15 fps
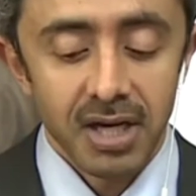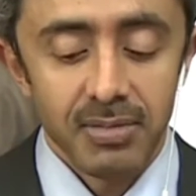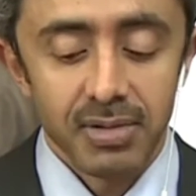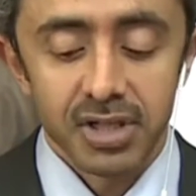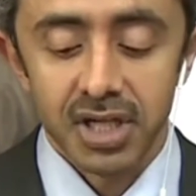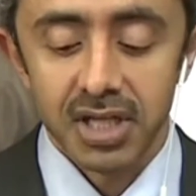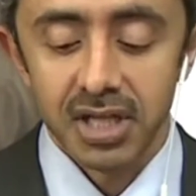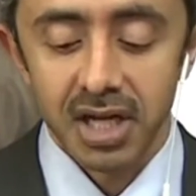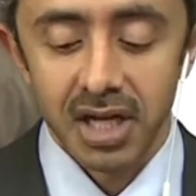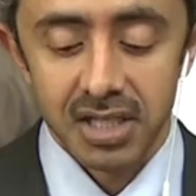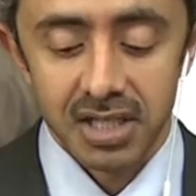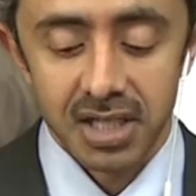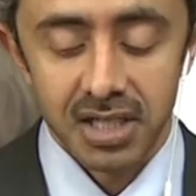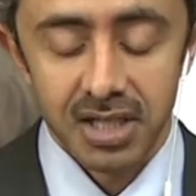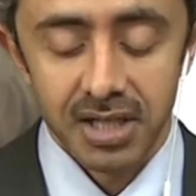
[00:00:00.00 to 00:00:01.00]
that has
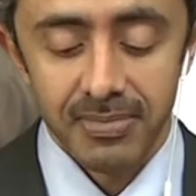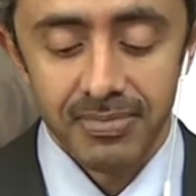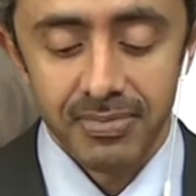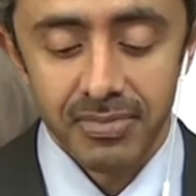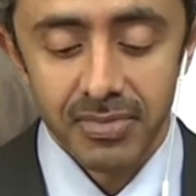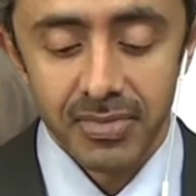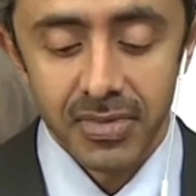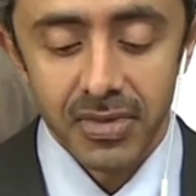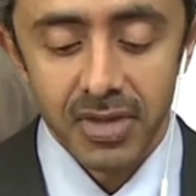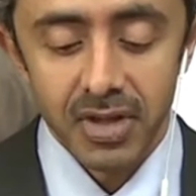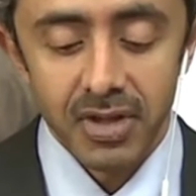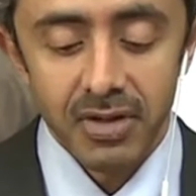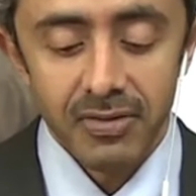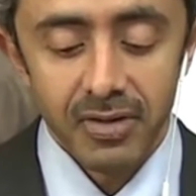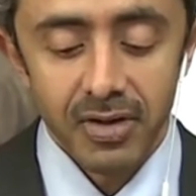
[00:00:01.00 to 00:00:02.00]
now reached the
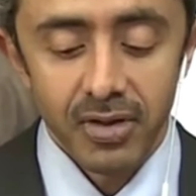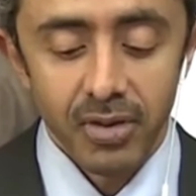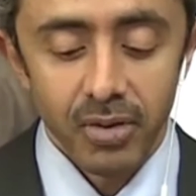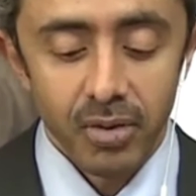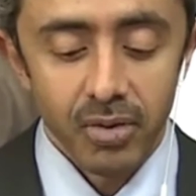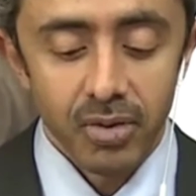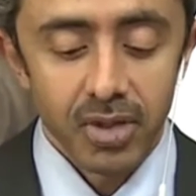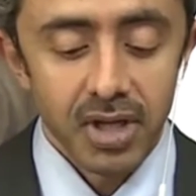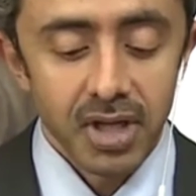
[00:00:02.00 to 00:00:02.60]
level of the strategic